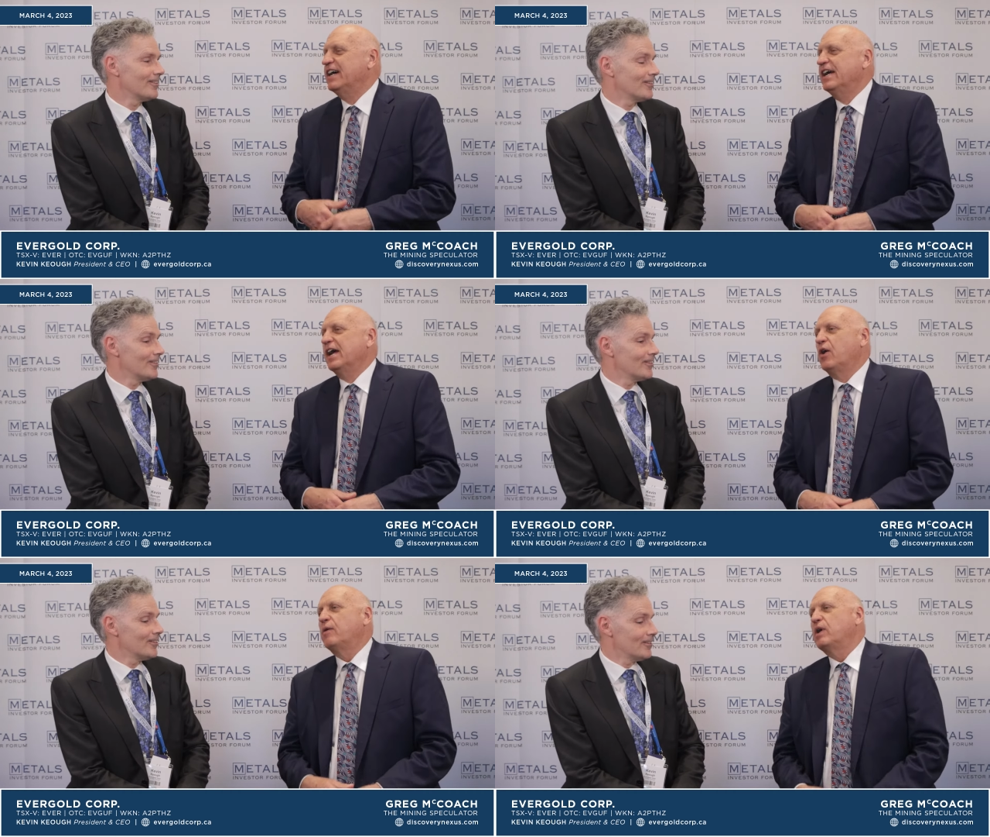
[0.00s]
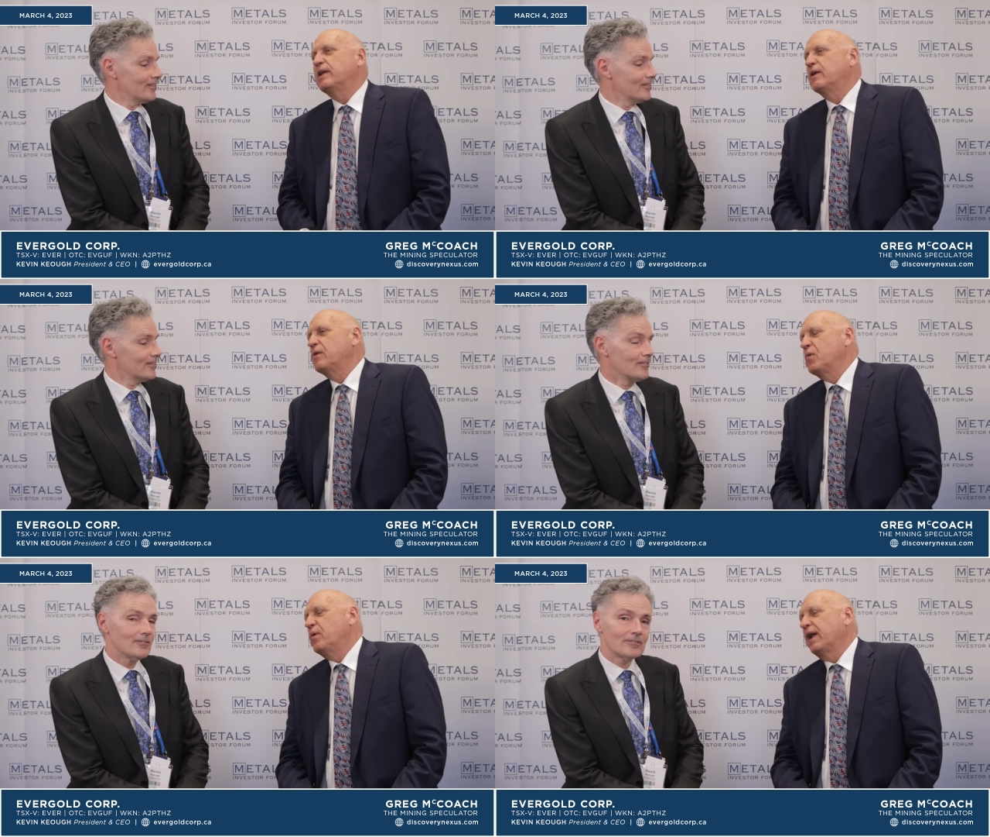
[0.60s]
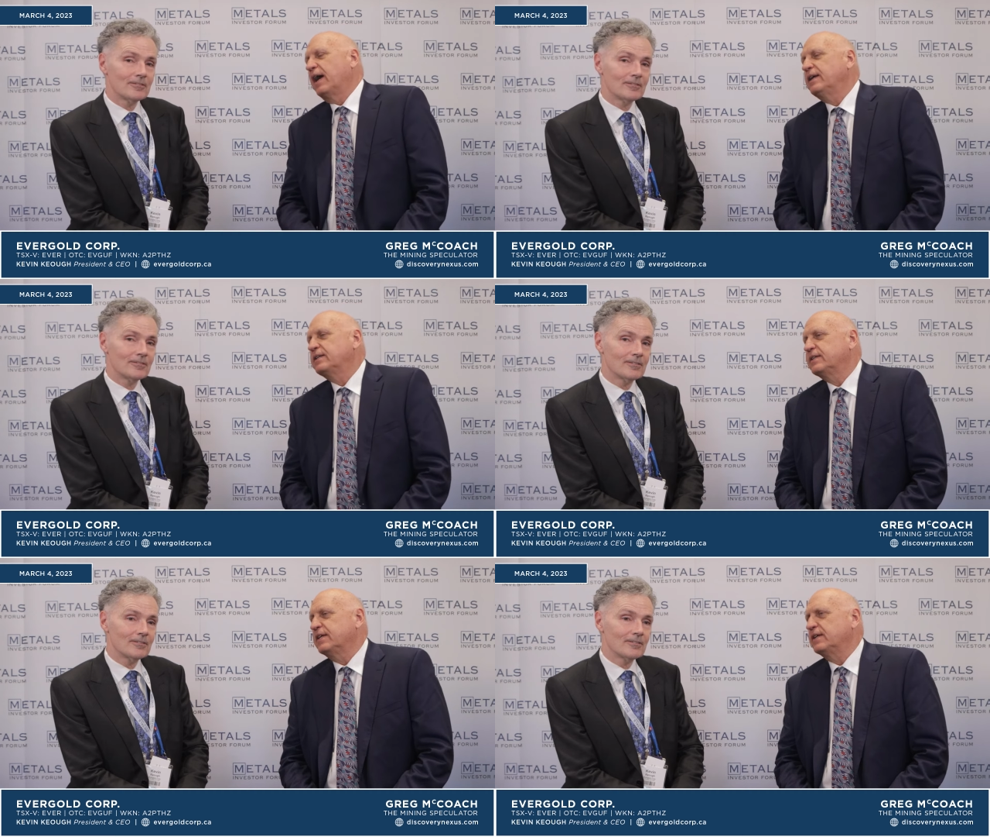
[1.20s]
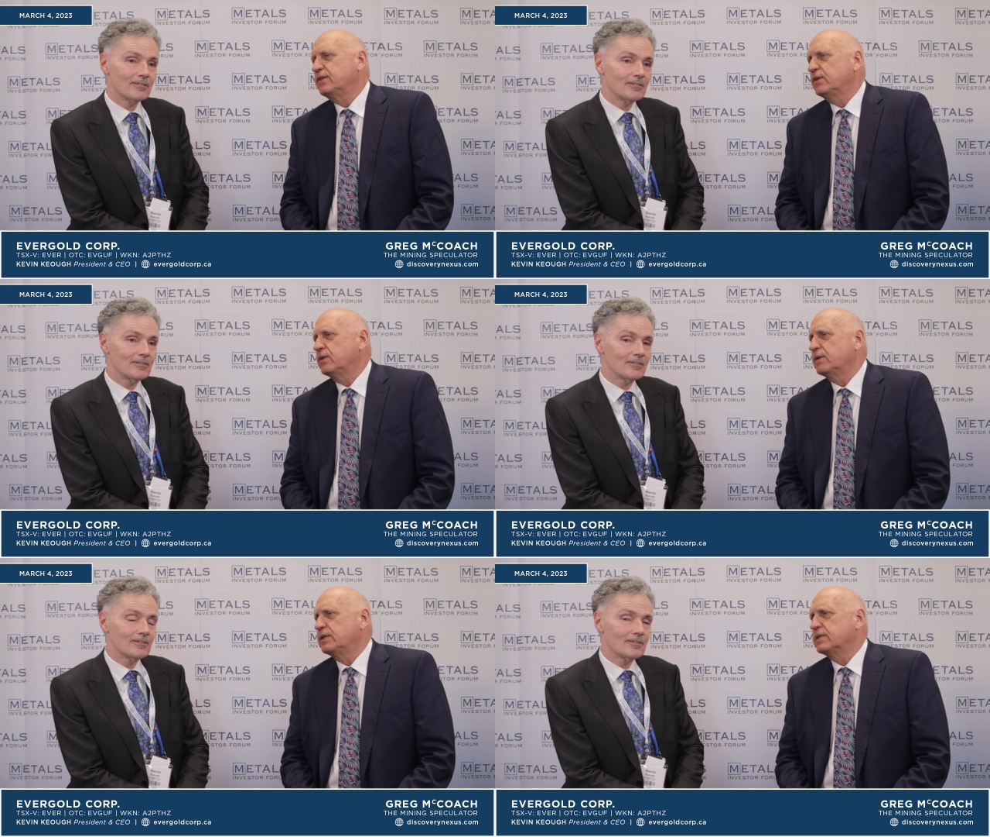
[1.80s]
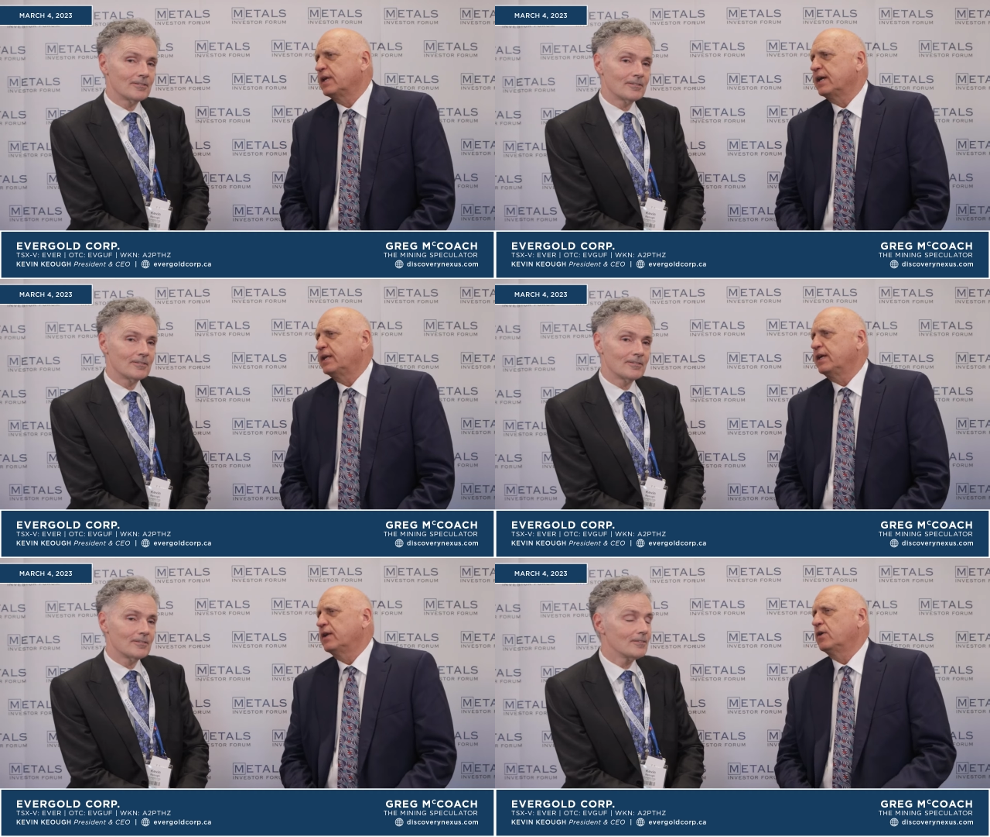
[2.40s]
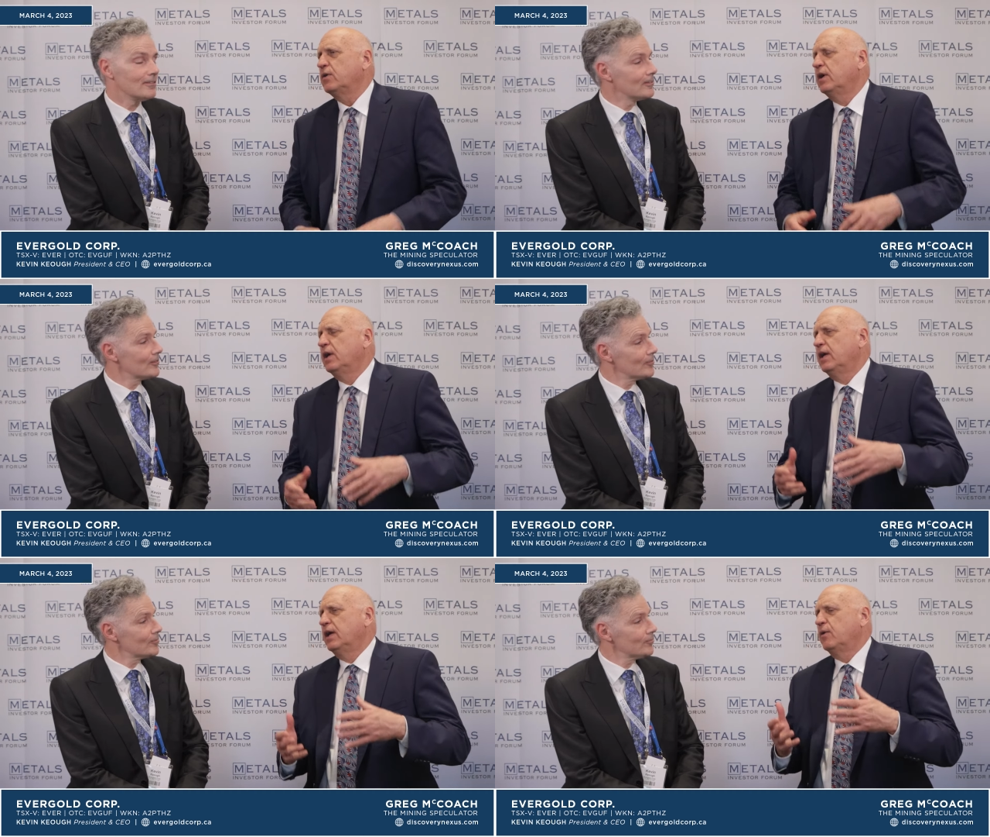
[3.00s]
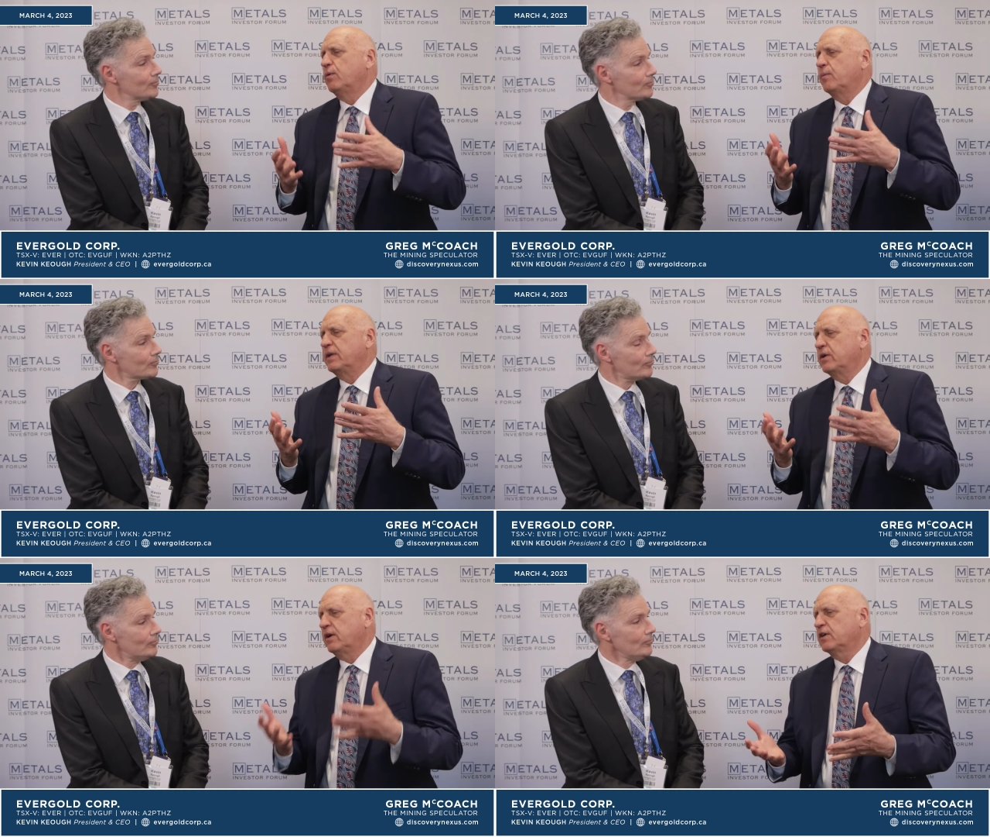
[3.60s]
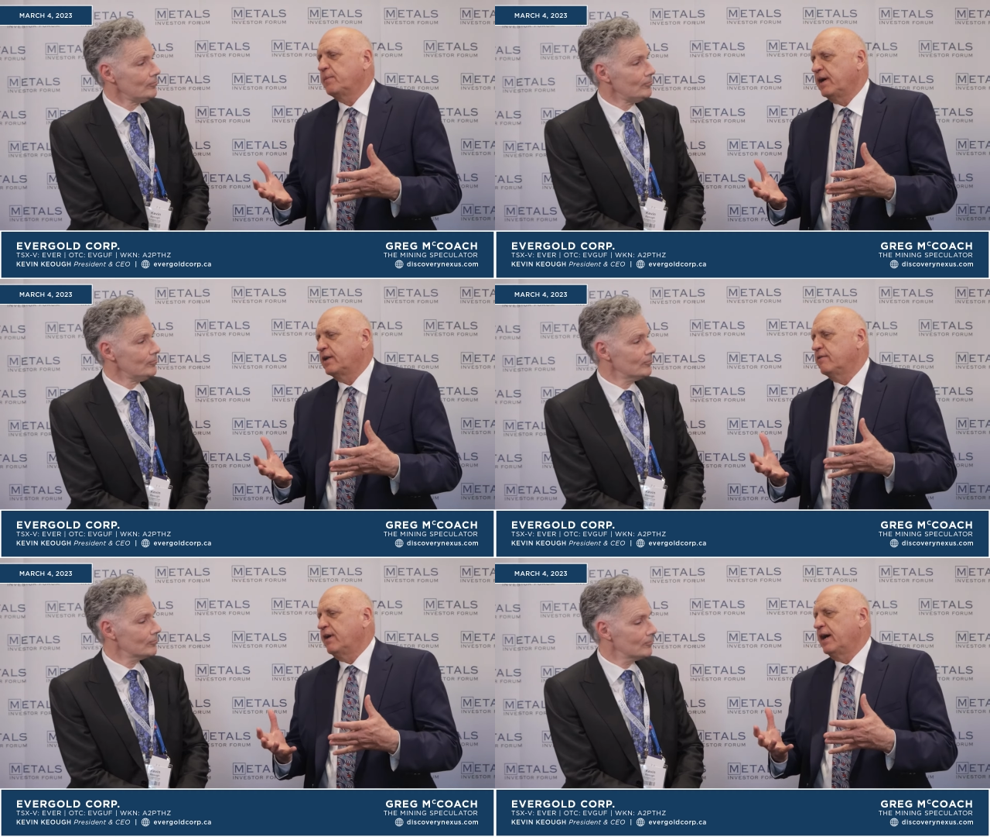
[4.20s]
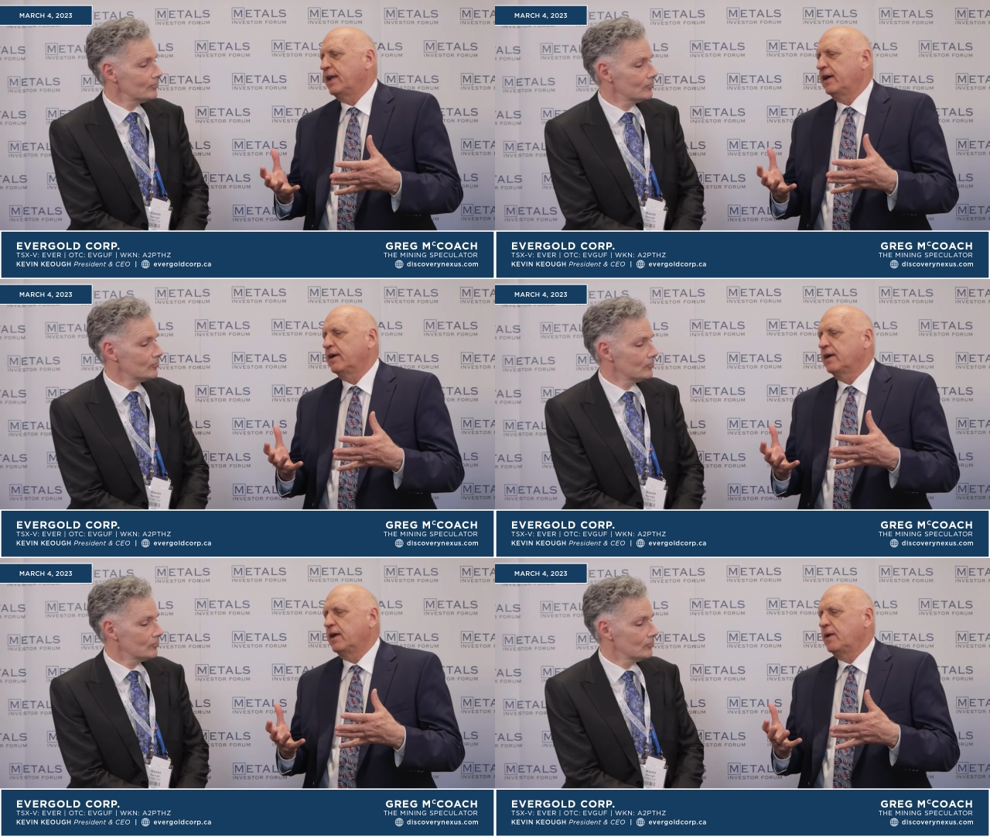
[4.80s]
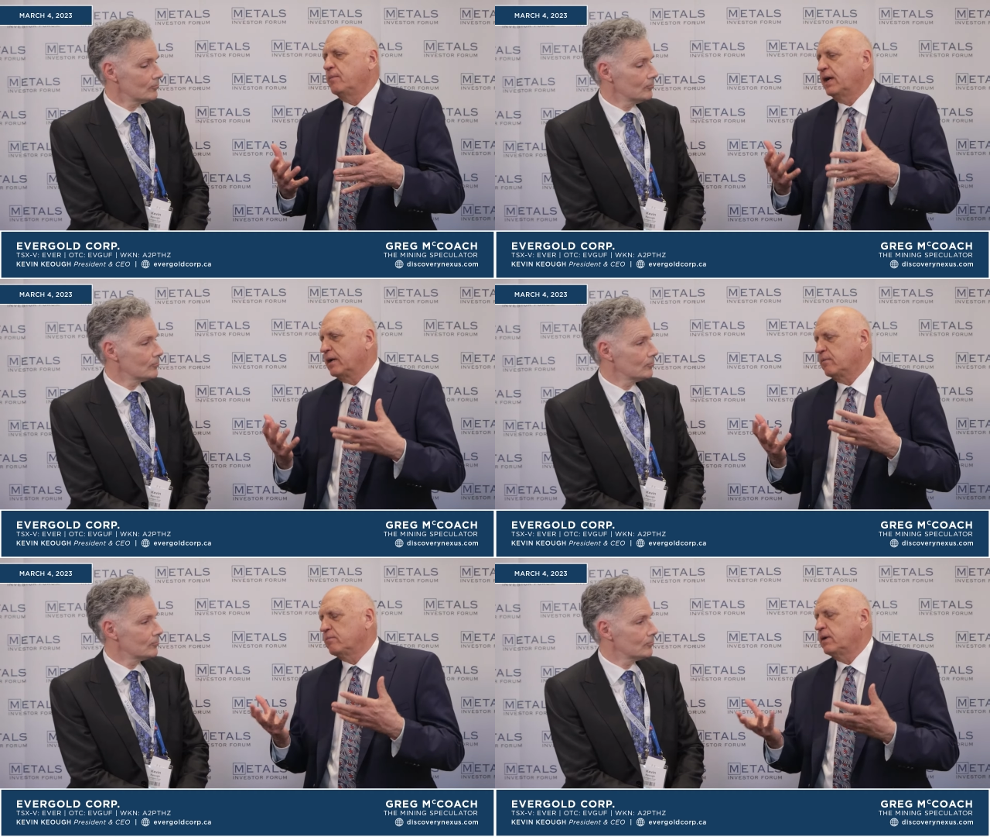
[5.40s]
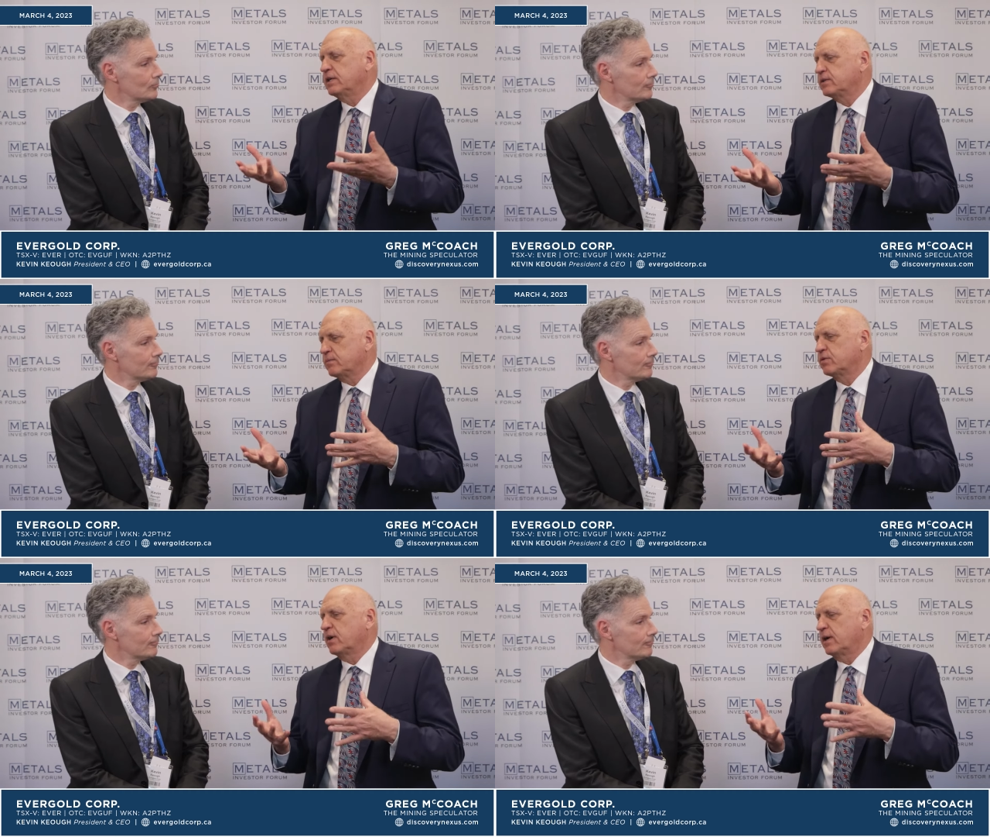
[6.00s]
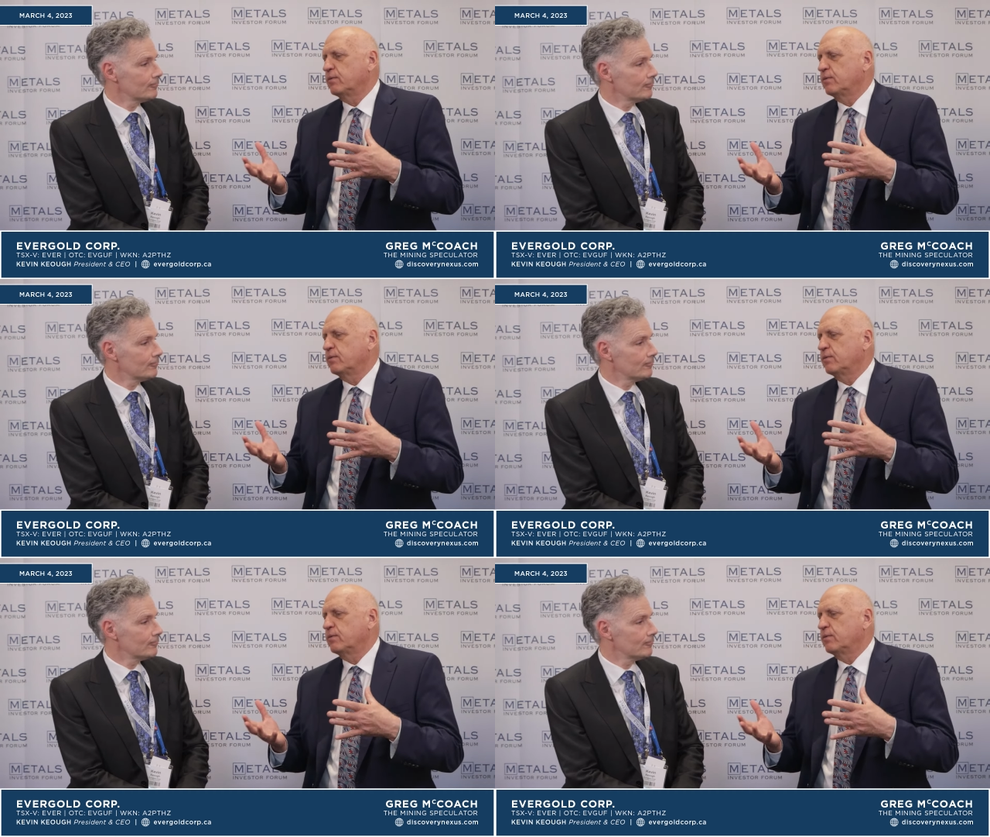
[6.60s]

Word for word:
Speaker 1: what what I see too is that you know when we talk about Nevada, and my my subscribers